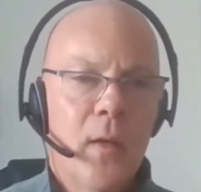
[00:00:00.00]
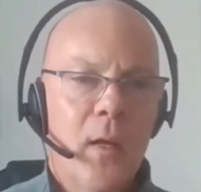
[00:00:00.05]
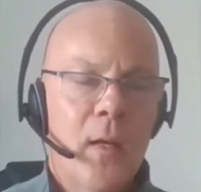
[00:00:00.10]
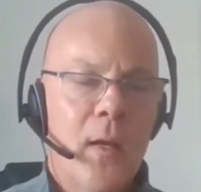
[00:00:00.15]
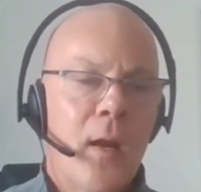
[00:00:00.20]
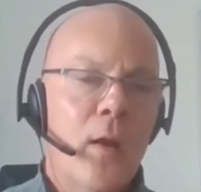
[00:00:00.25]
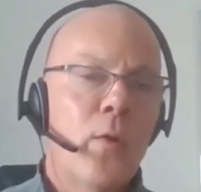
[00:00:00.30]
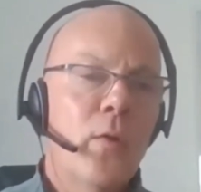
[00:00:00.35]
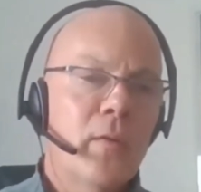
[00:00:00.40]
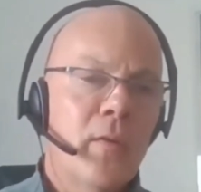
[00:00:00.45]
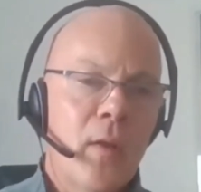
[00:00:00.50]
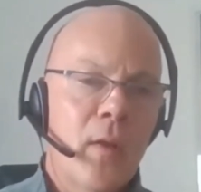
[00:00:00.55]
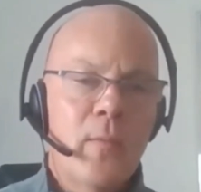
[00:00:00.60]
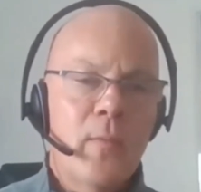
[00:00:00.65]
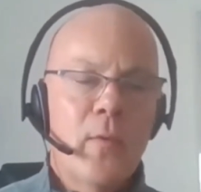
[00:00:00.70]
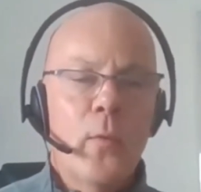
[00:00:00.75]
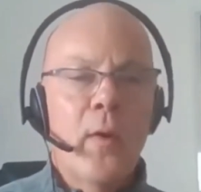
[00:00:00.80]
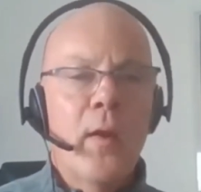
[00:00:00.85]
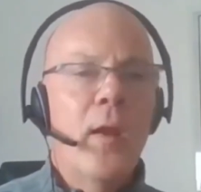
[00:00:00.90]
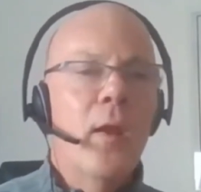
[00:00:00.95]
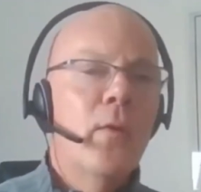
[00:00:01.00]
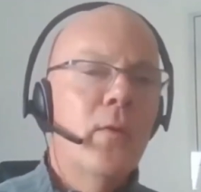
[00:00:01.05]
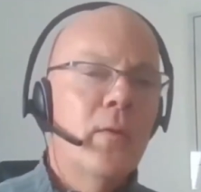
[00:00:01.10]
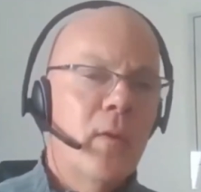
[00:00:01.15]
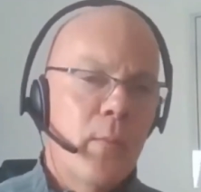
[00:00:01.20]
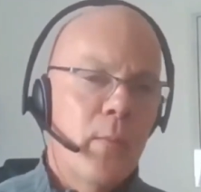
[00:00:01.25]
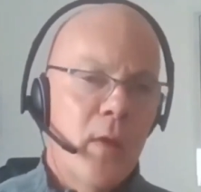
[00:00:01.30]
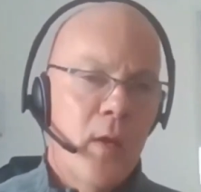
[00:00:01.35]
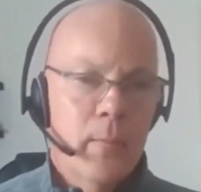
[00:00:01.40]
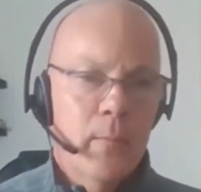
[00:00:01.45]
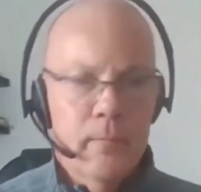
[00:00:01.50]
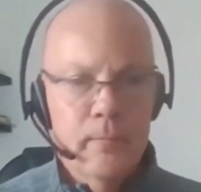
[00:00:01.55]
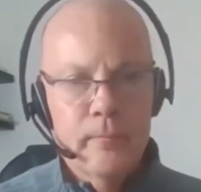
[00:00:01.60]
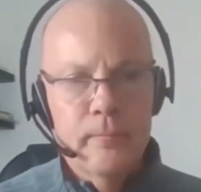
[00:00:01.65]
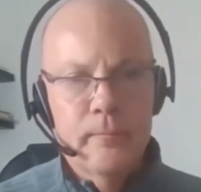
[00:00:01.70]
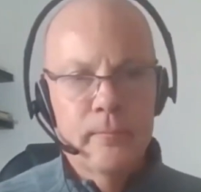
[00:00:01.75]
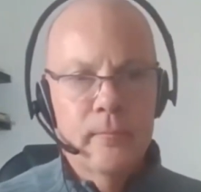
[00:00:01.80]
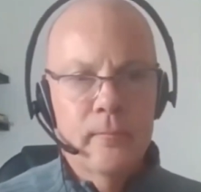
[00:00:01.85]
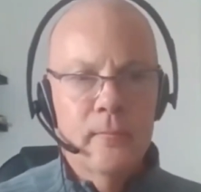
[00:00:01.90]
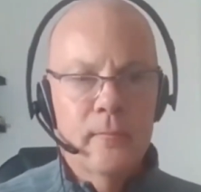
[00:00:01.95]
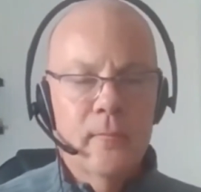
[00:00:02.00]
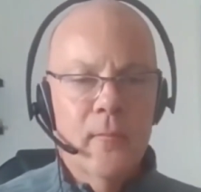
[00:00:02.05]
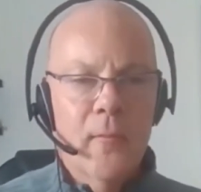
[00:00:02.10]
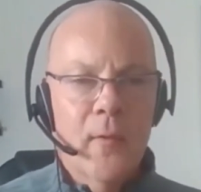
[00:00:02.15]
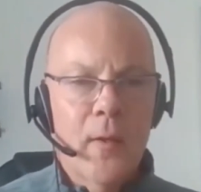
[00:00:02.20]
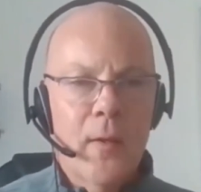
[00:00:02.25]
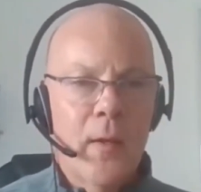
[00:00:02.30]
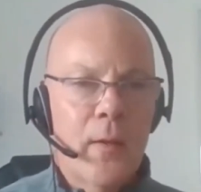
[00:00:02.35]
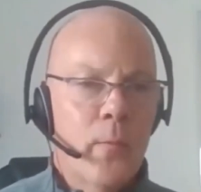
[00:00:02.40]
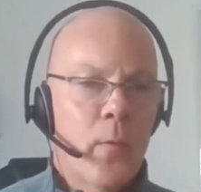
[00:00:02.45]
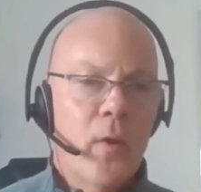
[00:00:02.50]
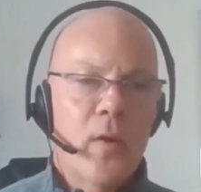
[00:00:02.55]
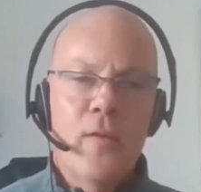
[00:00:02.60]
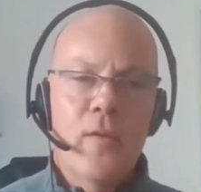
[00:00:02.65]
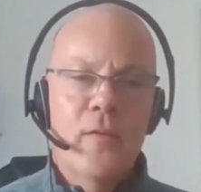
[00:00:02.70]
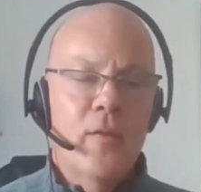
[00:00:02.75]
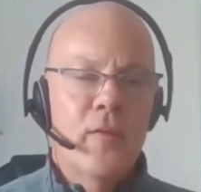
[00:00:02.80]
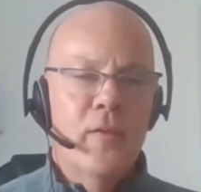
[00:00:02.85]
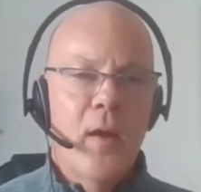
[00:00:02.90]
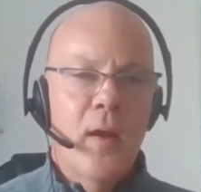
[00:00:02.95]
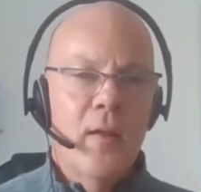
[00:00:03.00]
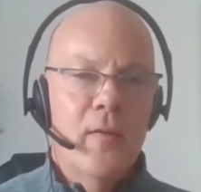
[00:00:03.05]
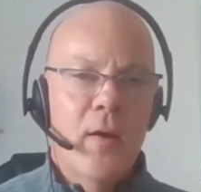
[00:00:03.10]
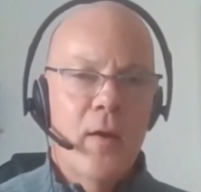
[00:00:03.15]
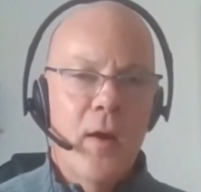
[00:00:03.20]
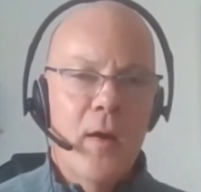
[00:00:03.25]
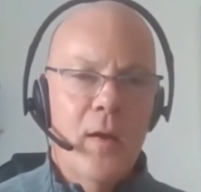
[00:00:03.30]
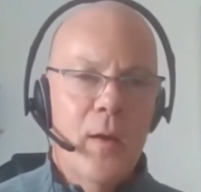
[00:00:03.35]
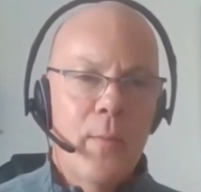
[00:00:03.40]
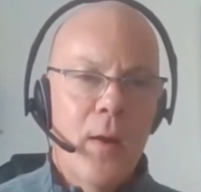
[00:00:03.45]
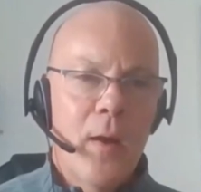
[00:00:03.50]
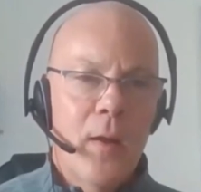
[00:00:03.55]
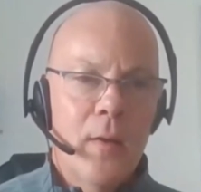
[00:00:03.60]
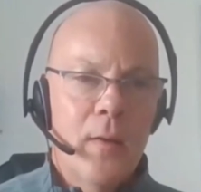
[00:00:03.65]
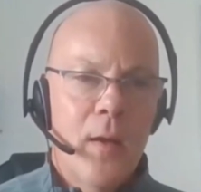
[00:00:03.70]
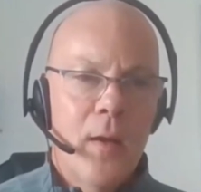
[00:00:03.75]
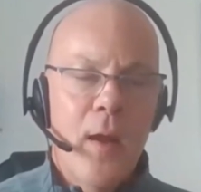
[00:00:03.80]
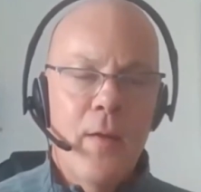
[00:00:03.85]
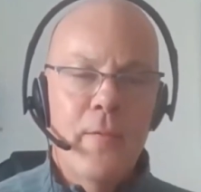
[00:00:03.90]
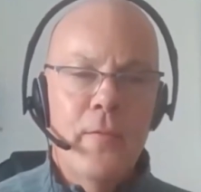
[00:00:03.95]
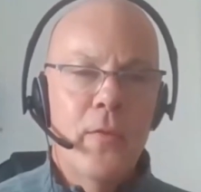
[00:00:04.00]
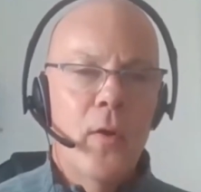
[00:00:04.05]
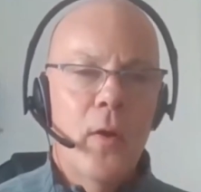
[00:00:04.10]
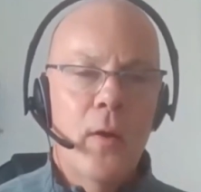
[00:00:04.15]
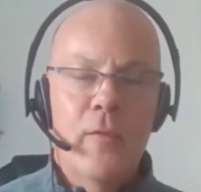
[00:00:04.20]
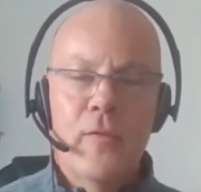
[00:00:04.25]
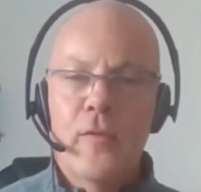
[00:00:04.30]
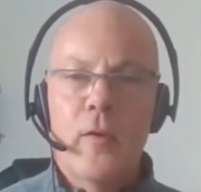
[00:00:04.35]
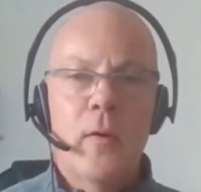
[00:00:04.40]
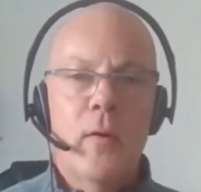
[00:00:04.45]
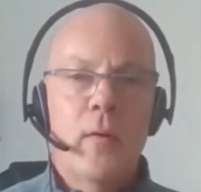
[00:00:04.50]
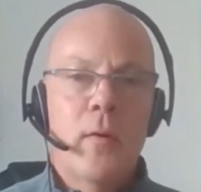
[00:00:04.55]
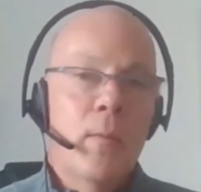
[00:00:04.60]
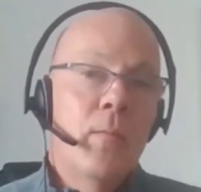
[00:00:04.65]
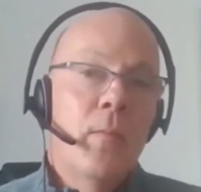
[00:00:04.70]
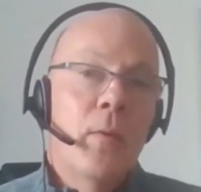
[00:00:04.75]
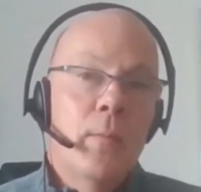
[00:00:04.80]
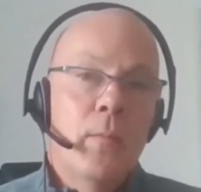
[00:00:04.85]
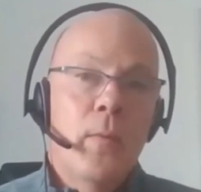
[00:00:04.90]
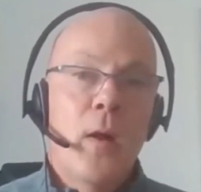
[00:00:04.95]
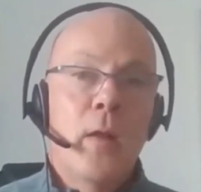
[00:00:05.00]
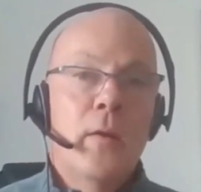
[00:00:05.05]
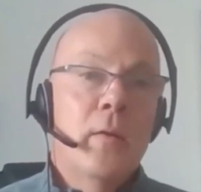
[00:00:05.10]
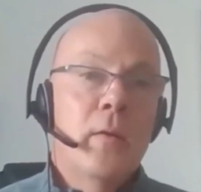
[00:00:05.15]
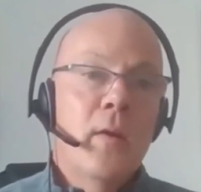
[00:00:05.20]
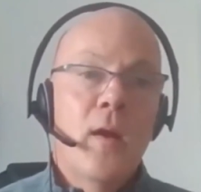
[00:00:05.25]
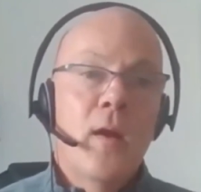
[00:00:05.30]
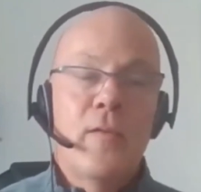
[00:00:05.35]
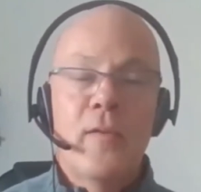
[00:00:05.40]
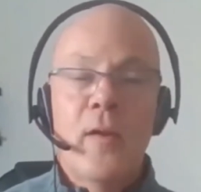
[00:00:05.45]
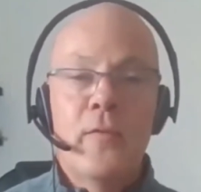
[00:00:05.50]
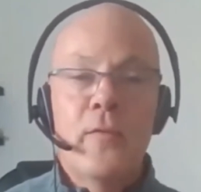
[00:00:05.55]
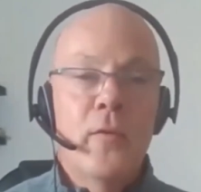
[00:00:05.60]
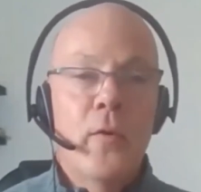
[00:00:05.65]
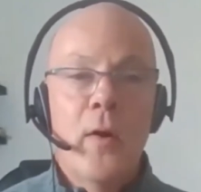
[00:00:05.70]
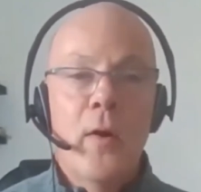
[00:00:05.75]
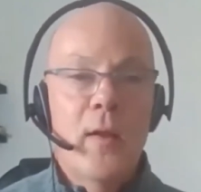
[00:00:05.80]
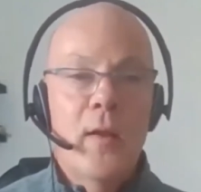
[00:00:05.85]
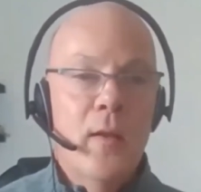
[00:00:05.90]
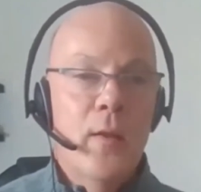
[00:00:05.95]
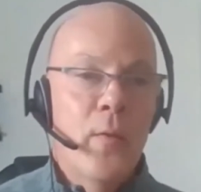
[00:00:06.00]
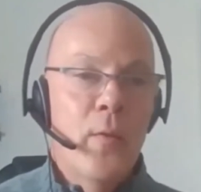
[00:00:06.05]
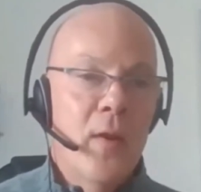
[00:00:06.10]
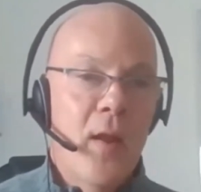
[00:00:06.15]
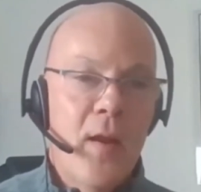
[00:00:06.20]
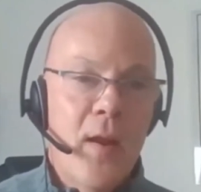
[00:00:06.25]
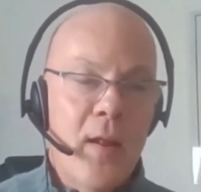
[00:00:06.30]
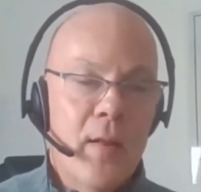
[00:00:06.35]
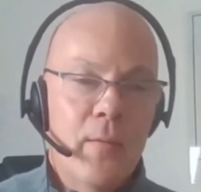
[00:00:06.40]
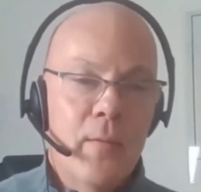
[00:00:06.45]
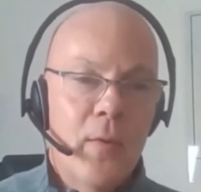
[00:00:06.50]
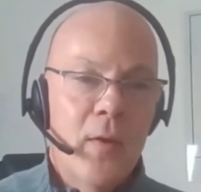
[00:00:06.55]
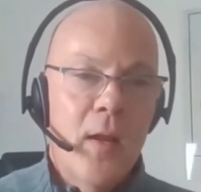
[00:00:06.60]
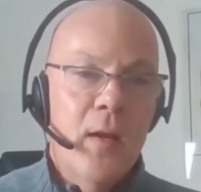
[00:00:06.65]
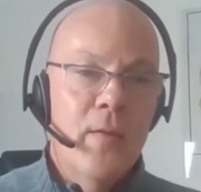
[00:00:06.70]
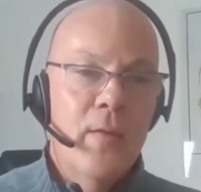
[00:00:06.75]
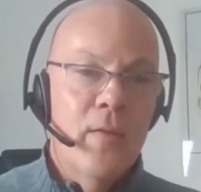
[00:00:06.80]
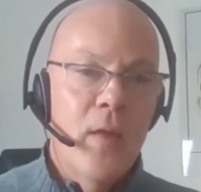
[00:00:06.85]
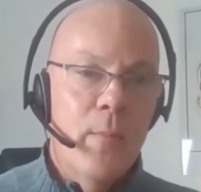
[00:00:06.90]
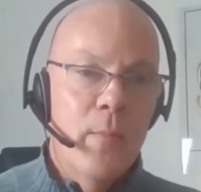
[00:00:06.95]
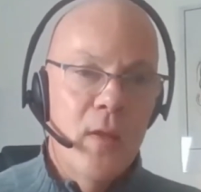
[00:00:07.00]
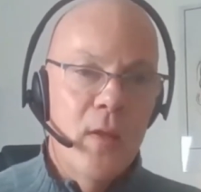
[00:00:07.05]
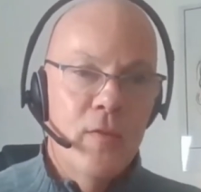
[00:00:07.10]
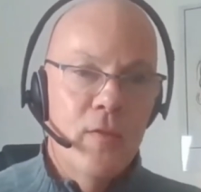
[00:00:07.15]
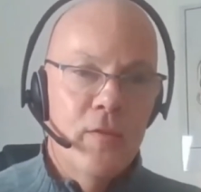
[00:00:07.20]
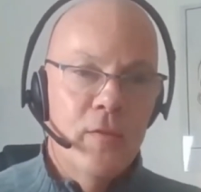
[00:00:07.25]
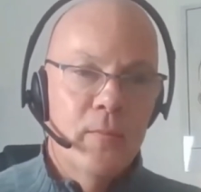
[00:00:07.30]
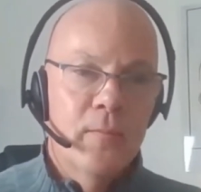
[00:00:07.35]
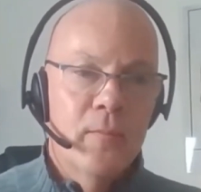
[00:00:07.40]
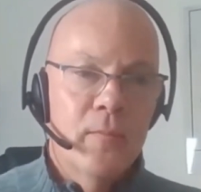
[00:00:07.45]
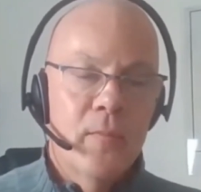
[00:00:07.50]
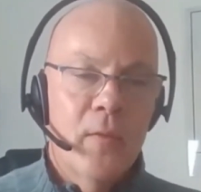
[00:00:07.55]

And I looked at him the way he looked at me. Like, what is this guy talking about? Sir, I apologize. I have no idea what any of that means.